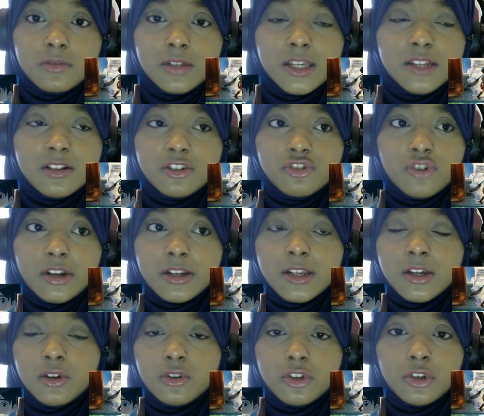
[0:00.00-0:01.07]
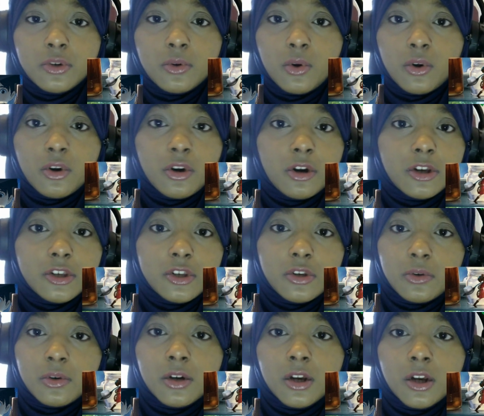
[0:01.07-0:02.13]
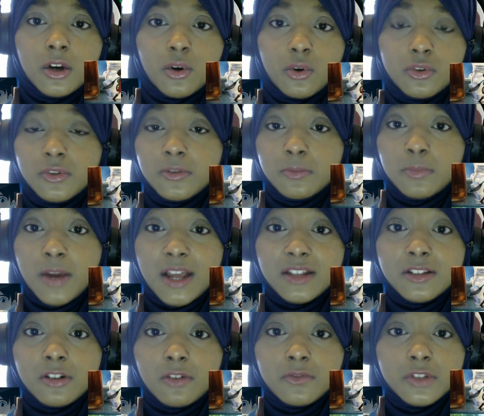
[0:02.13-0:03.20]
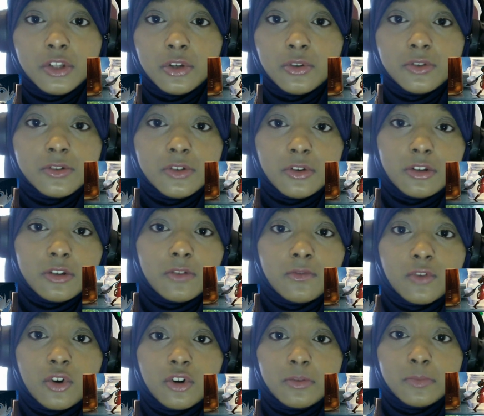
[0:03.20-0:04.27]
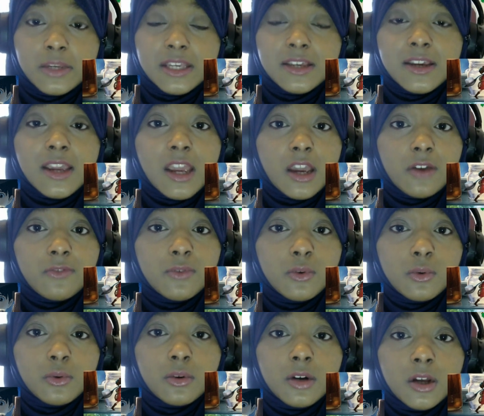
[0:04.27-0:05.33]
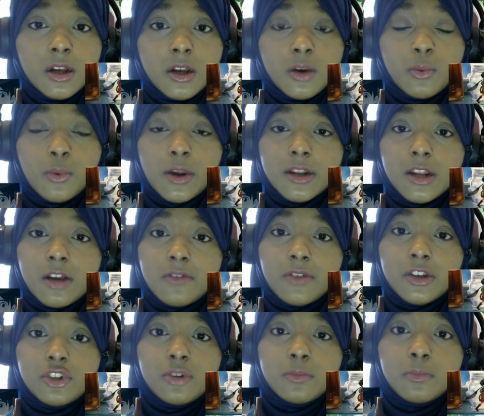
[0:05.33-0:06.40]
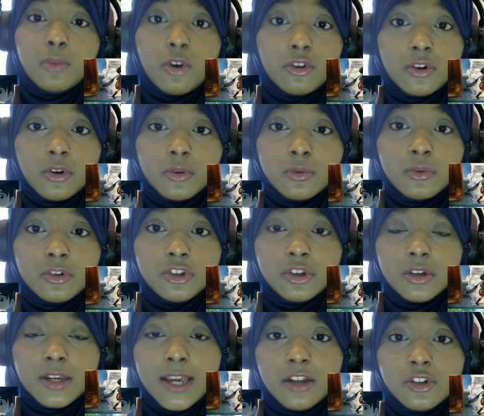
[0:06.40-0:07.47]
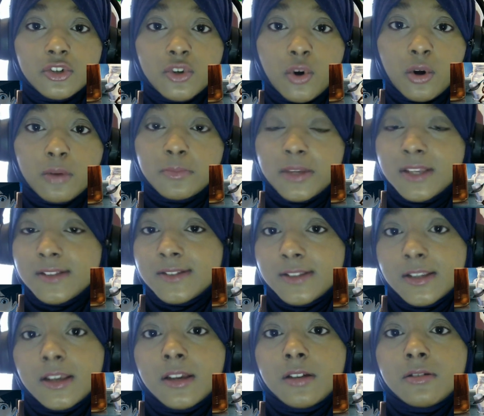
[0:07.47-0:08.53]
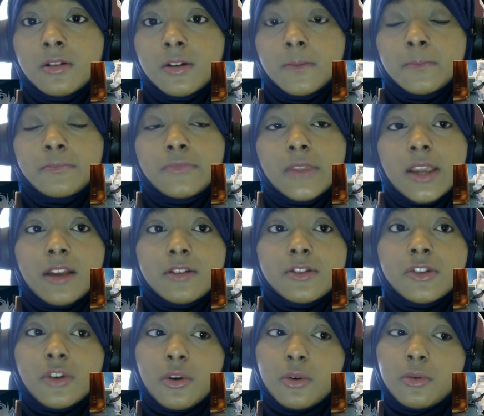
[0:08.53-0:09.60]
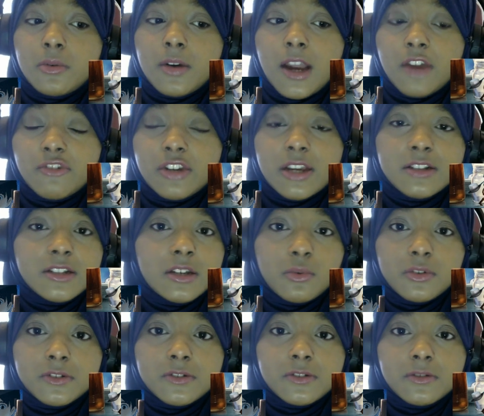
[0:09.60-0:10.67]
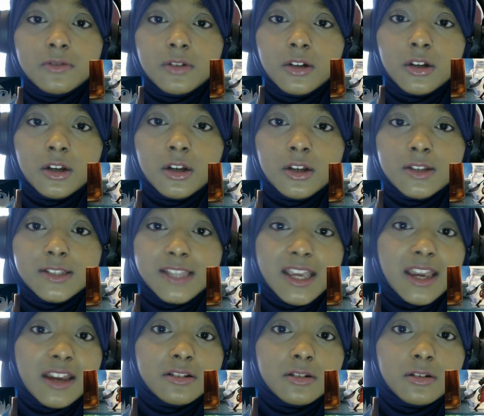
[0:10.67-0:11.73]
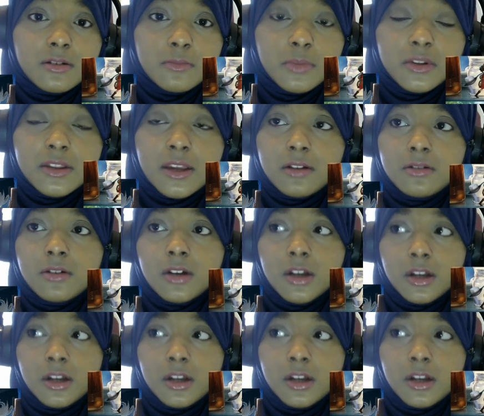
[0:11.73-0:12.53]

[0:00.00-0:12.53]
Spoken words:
either try to kill you or hurt you or do bad stuff to you. So you've got to be careful whenever you borrow. You cannot be seen. And so ARRIETTY was scared, but then